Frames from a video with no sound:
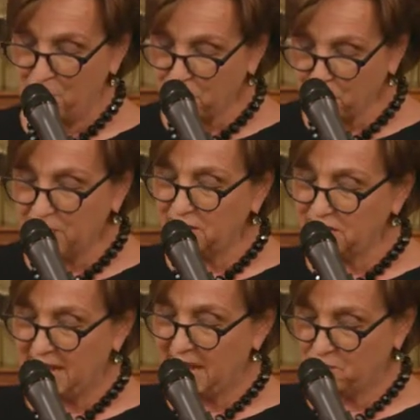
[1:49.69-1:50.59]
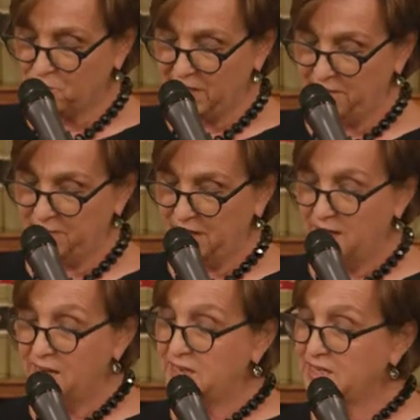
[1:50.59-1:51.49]
are thrilled to add Reem
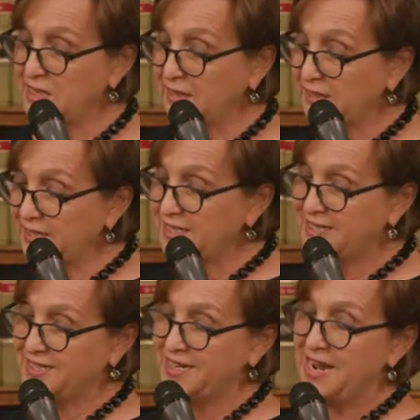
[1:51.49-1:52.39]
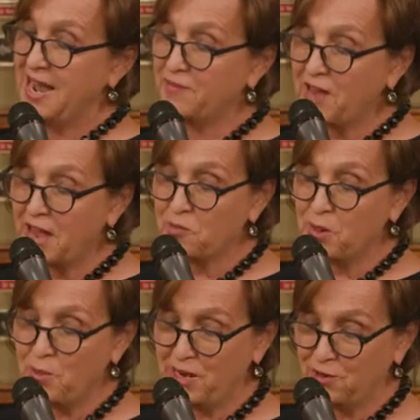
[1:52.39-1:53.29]
to the list of
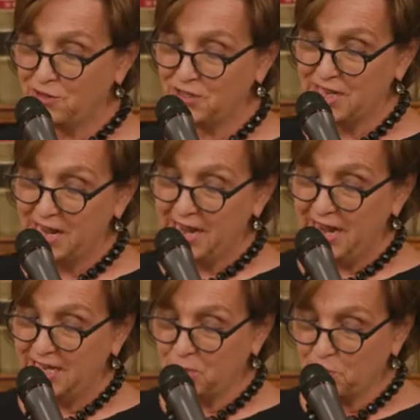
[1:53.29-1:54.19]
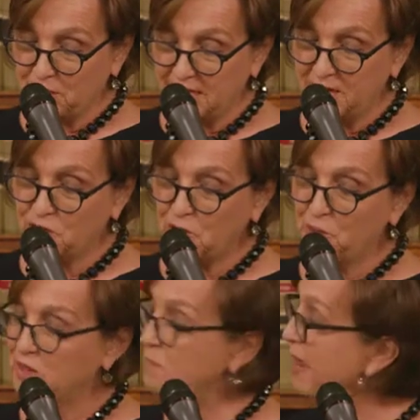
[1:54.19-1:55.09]
Guthrie winners and to present her
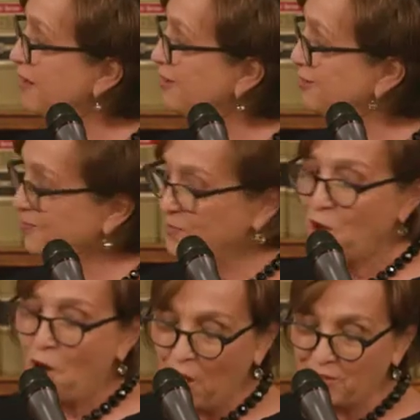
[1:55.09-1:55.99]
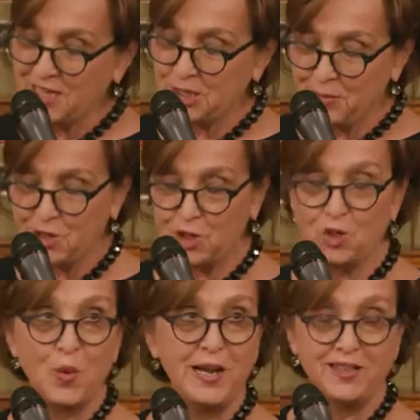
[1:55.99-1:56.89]
with the medal on this special
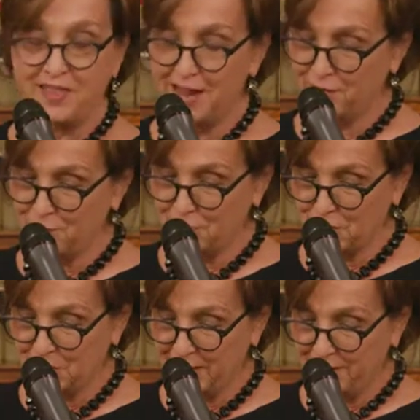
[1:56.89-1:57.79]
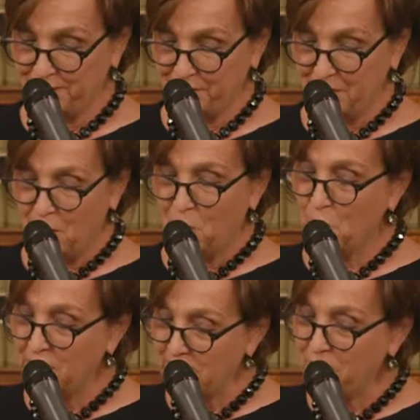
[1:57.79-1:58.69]
20th anniversary.
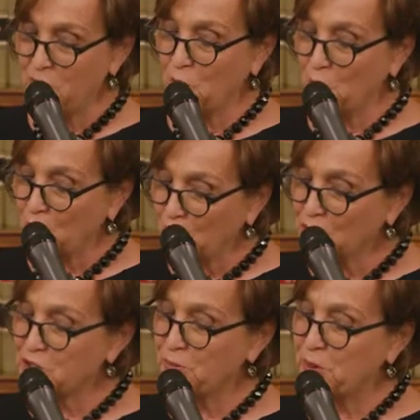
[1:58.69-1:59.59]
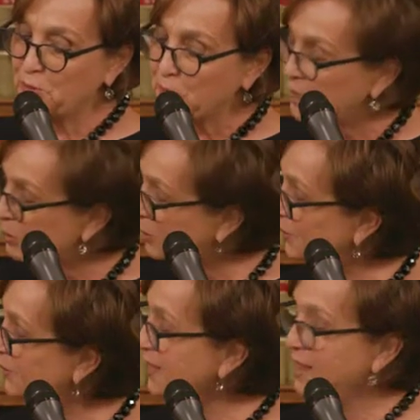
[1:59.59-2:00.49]
Reem, your work to put
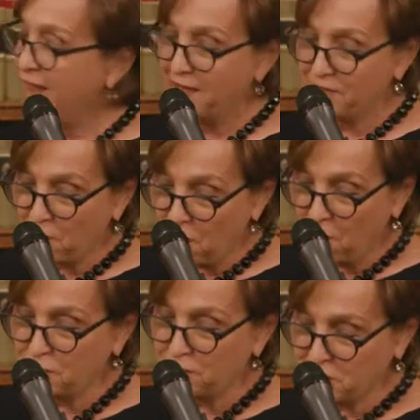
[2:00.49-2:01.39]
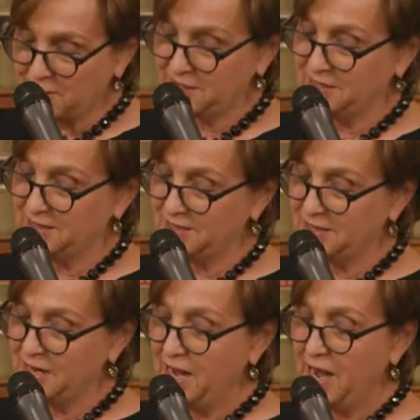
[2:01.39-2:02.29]
people at the heart of justice
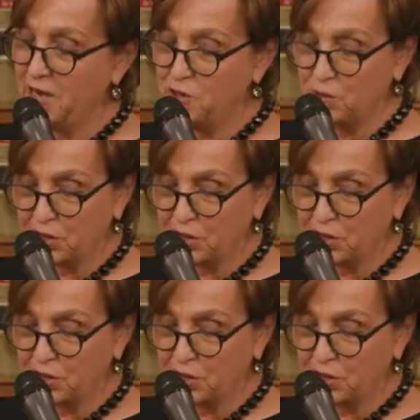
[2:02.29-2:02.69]
and your